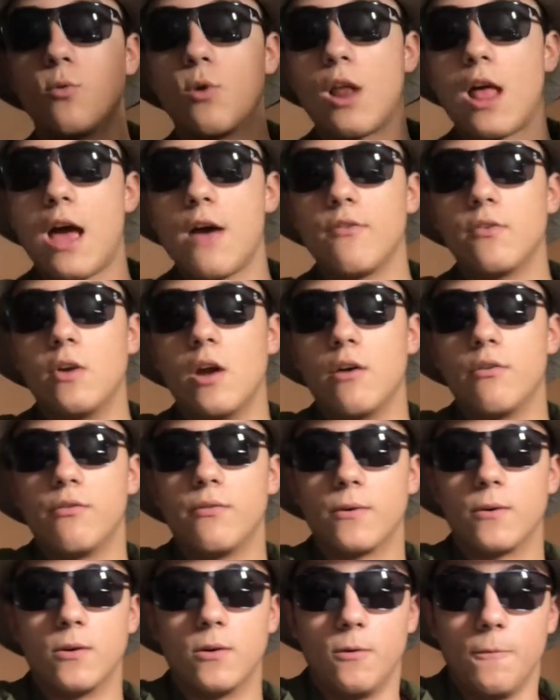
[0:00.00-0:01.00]
to have enough
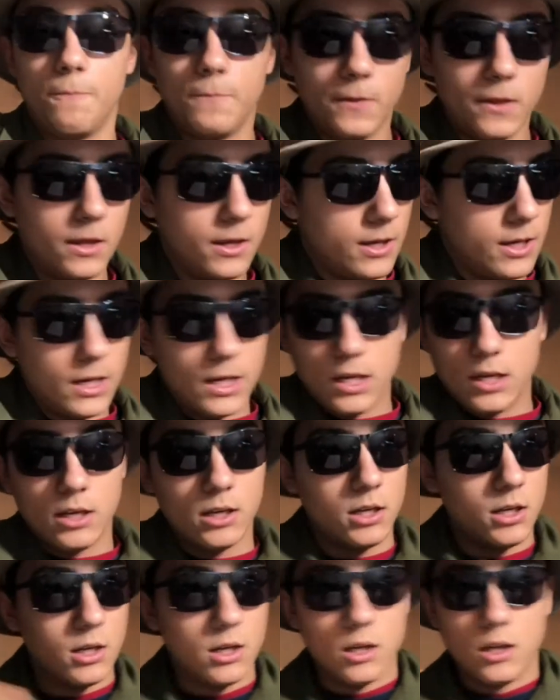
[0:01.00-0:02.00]
for
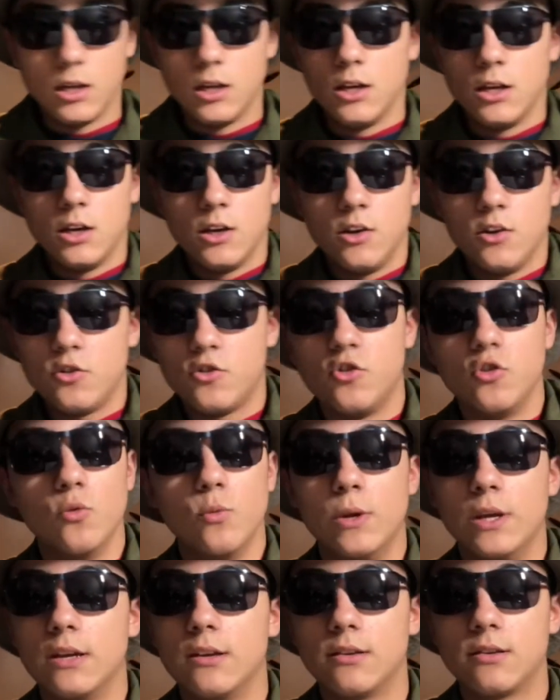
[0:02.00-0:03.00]
2
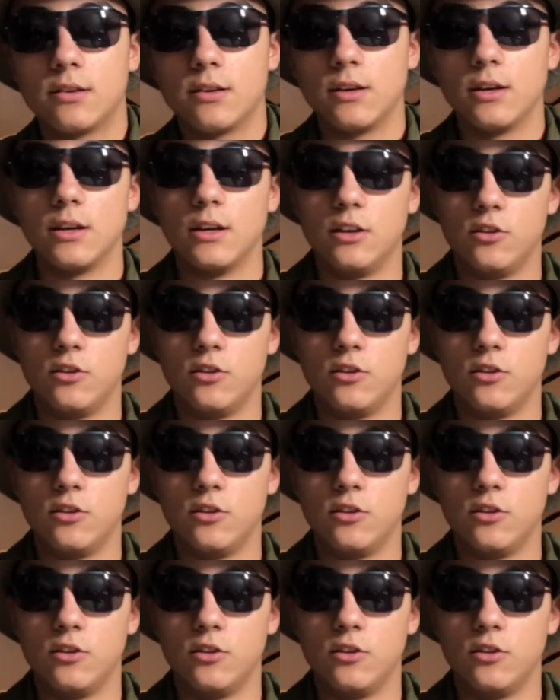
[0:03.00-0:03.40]
weeks is